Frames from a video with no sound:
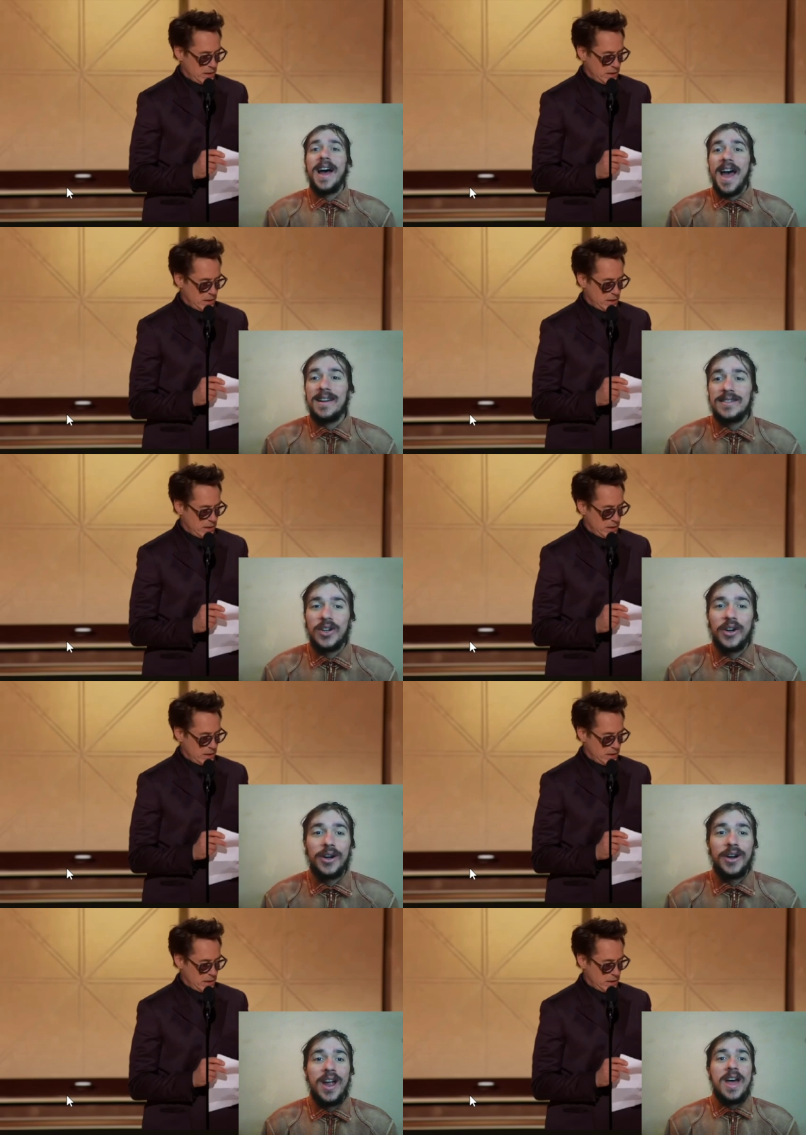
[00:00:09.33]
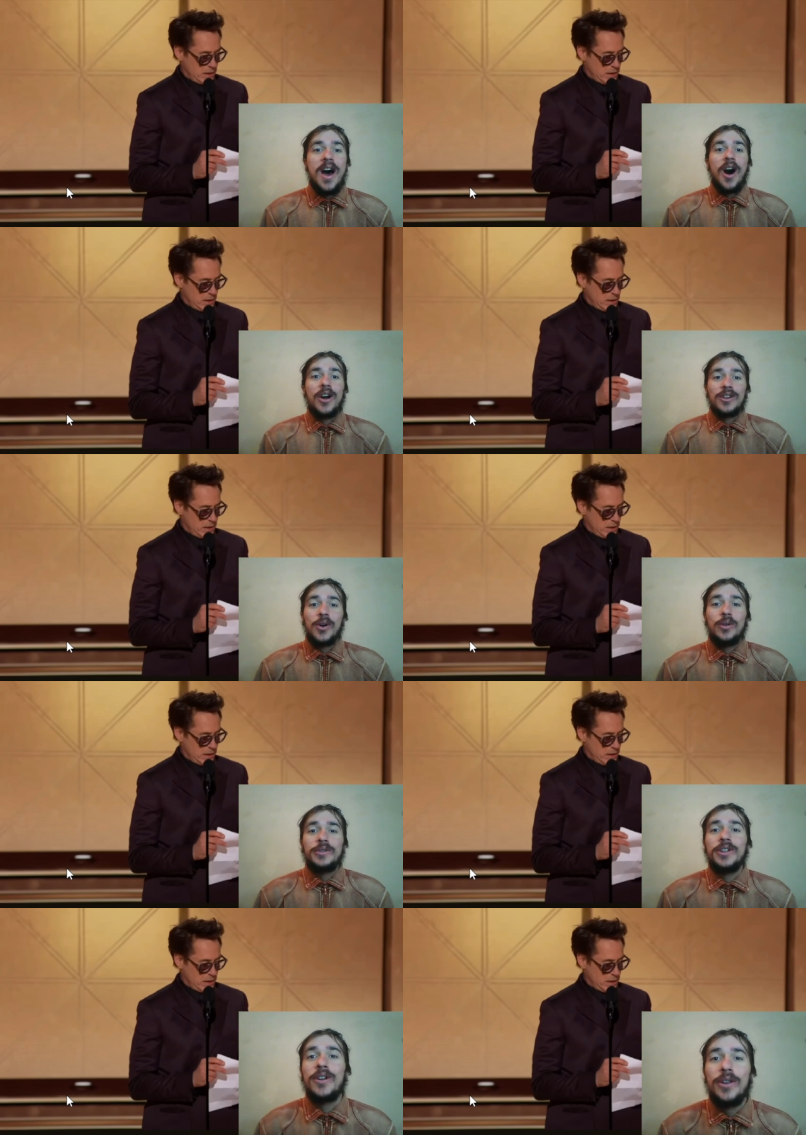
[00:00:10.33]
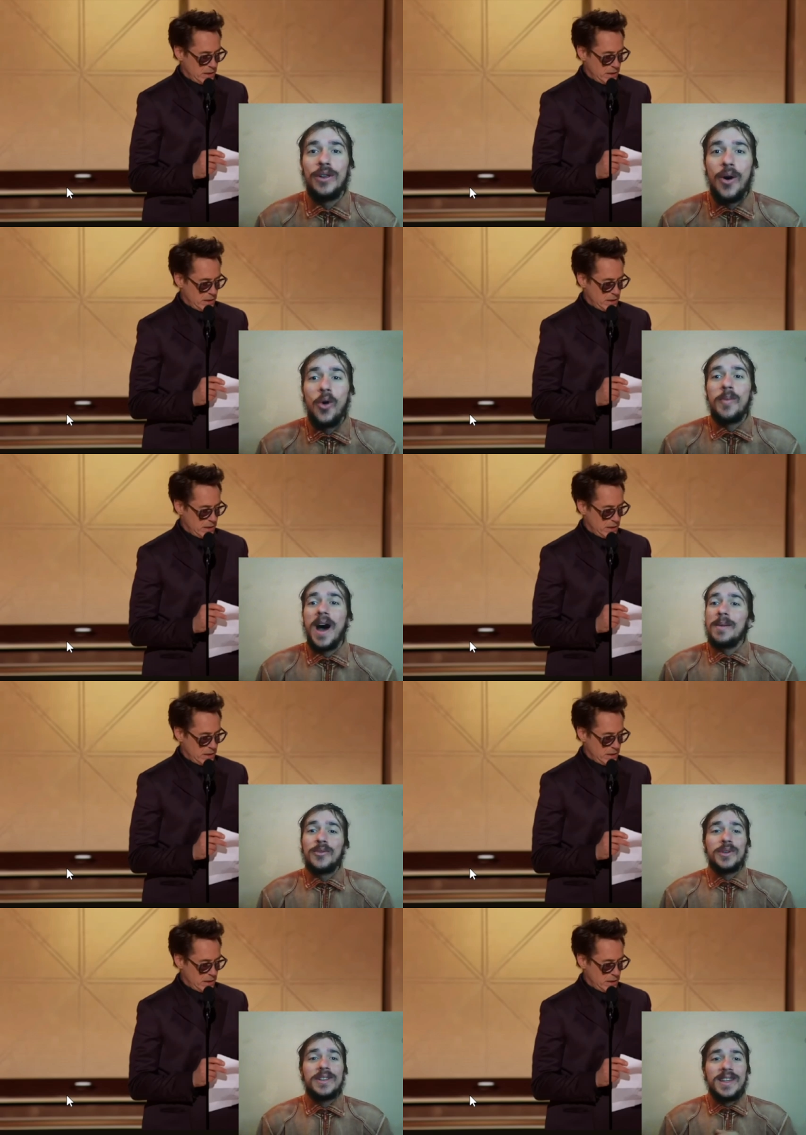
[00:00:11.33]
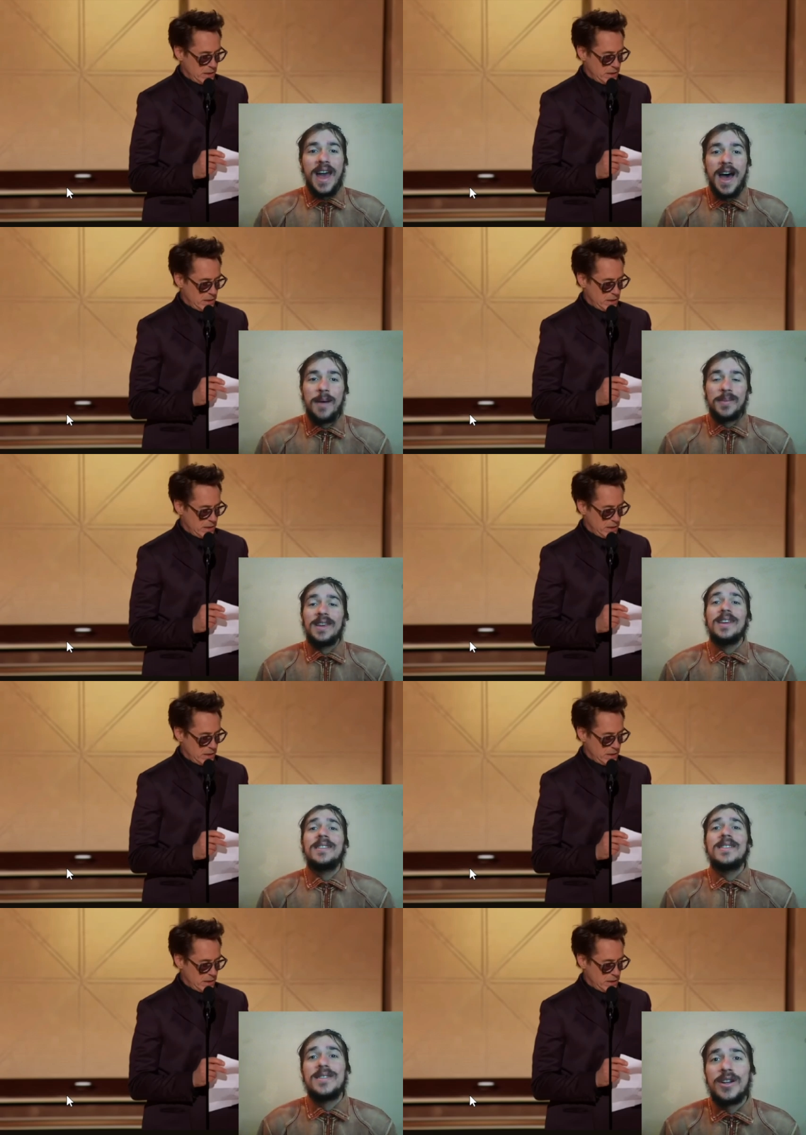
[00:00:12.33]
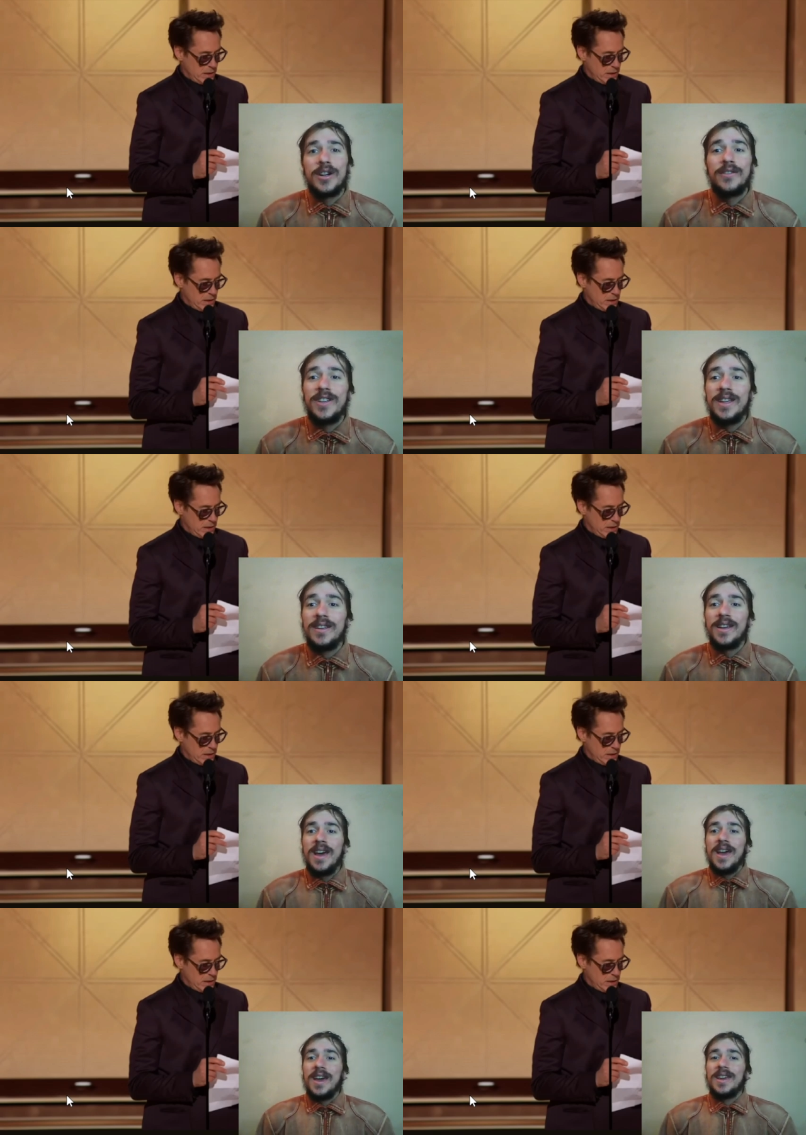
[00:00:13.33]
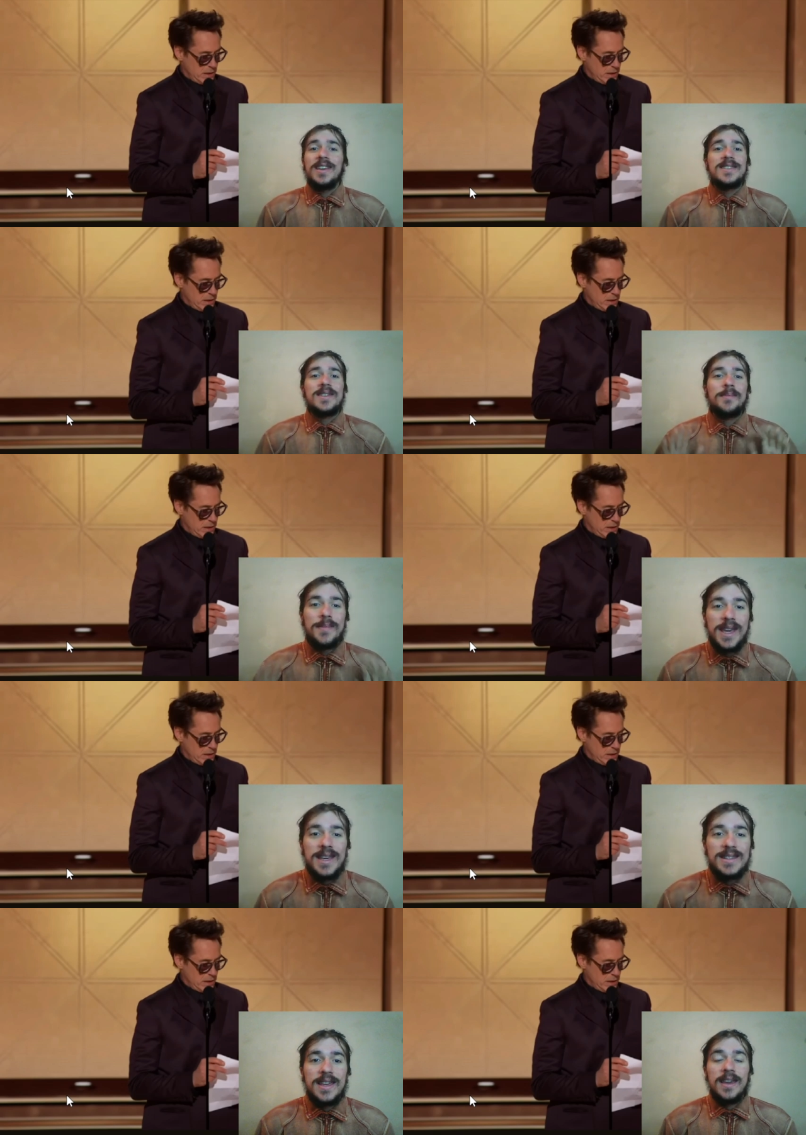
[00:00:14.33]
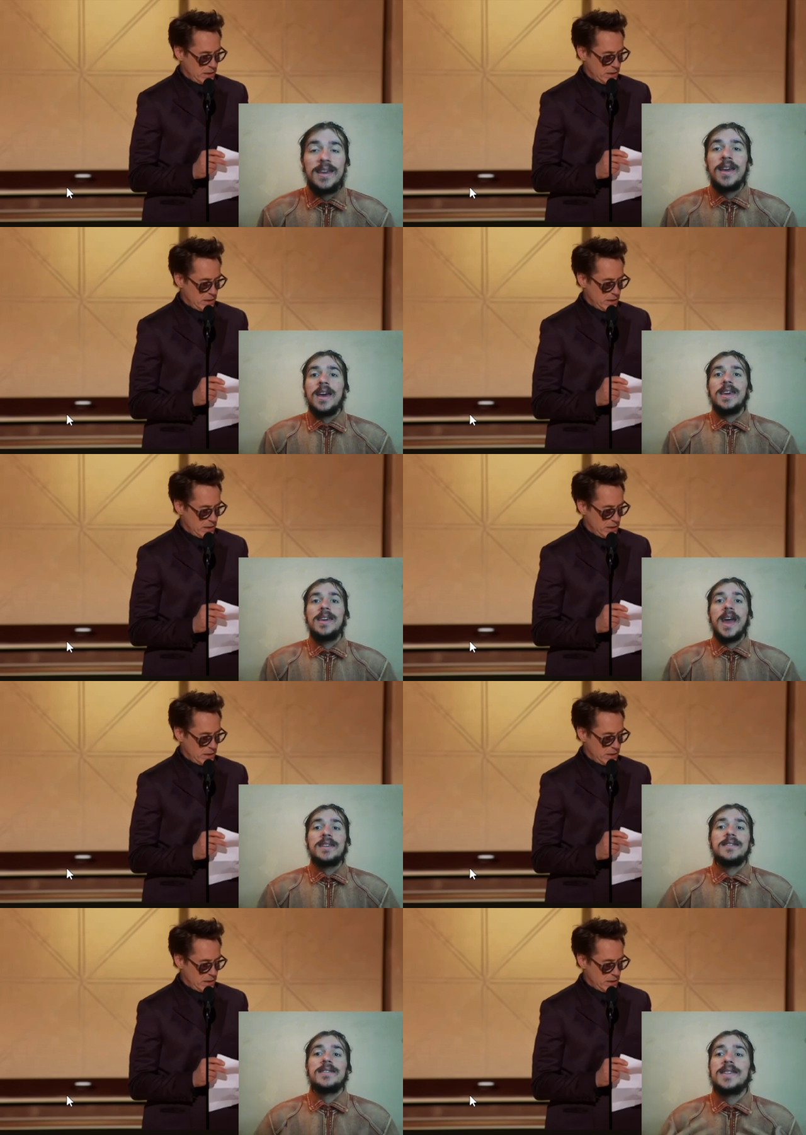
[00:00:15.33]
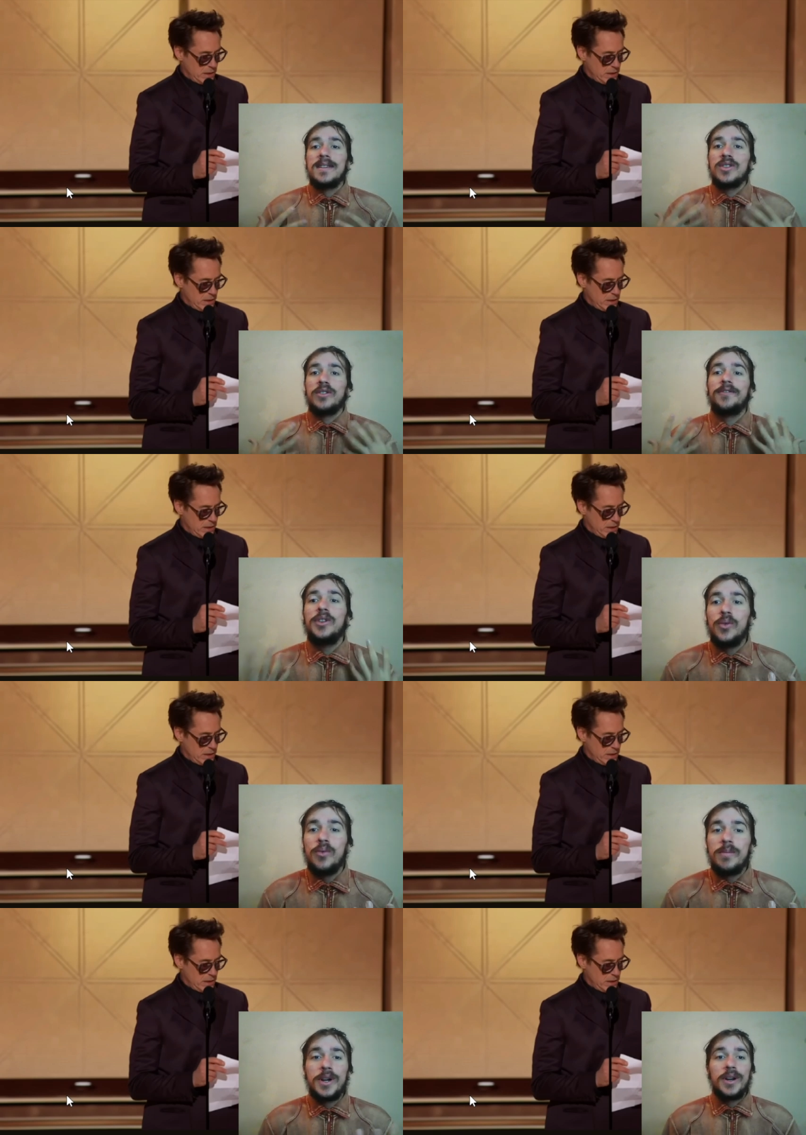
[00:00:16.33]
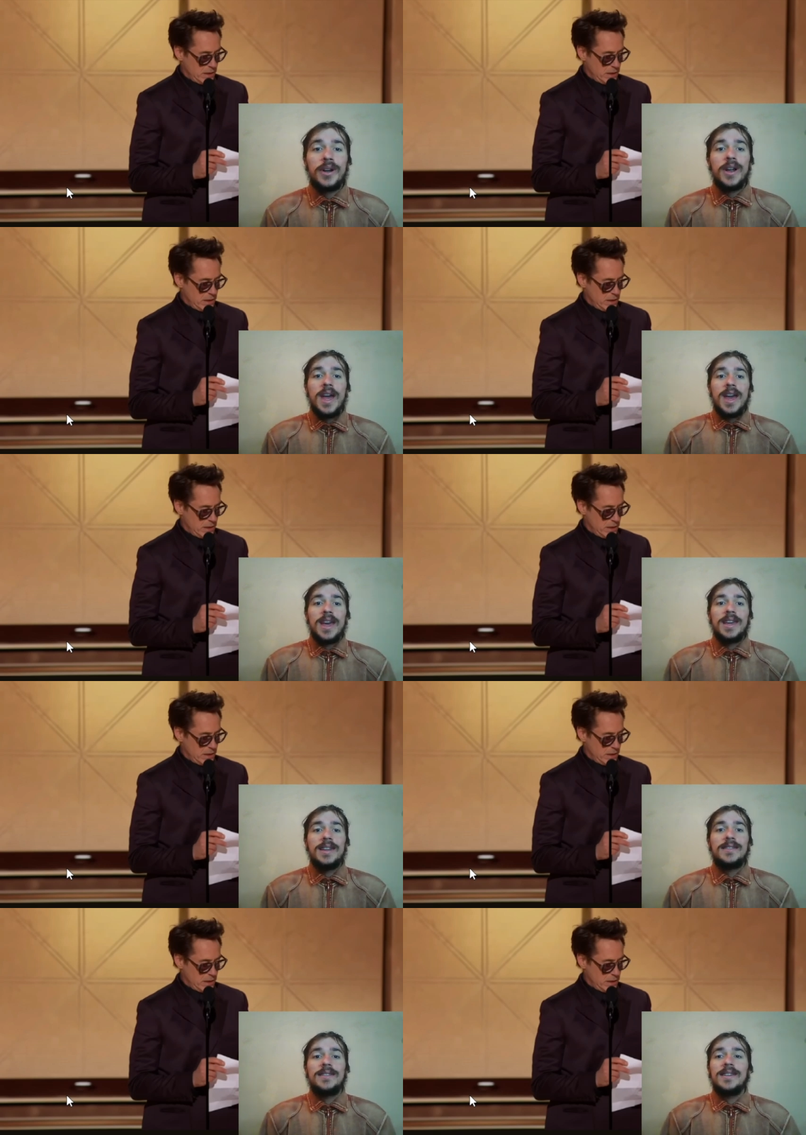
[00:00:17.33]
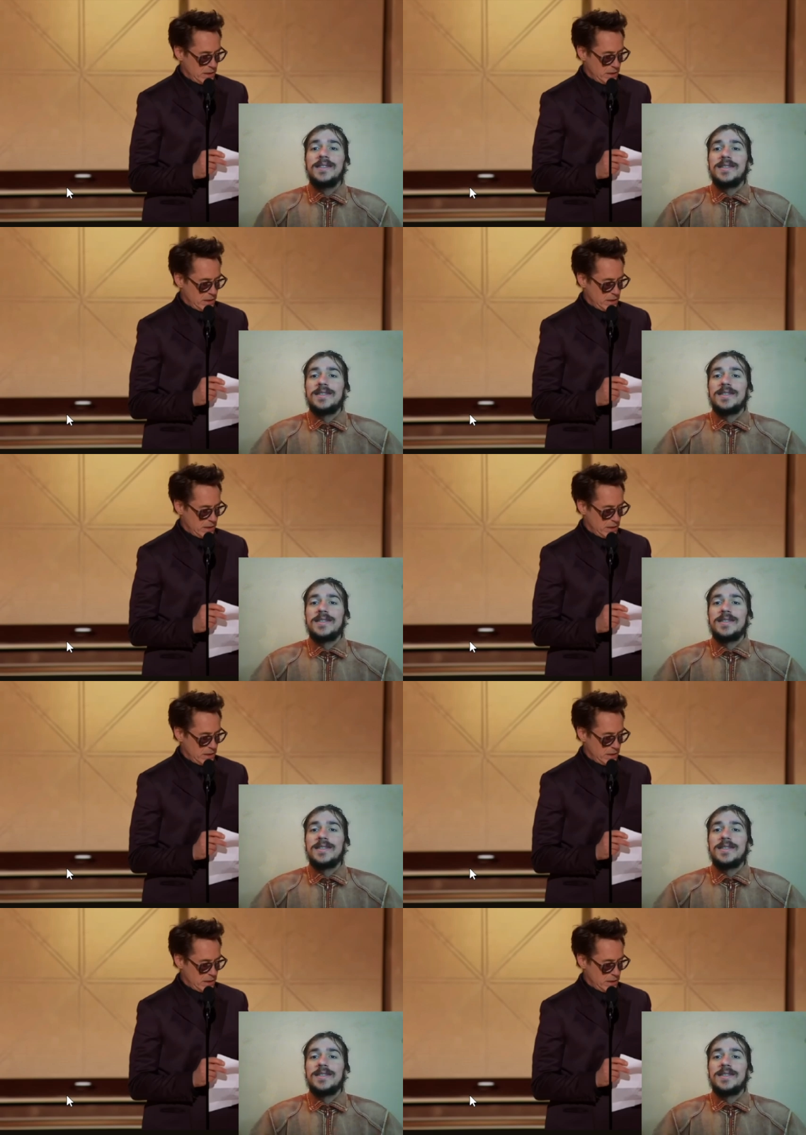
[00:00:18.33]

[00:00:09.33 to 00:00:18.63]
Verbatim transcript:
Speaker 1: Actor on Golden Globe. I'm really happy. He deserved it. He's amazing. He has a sense of humor. He did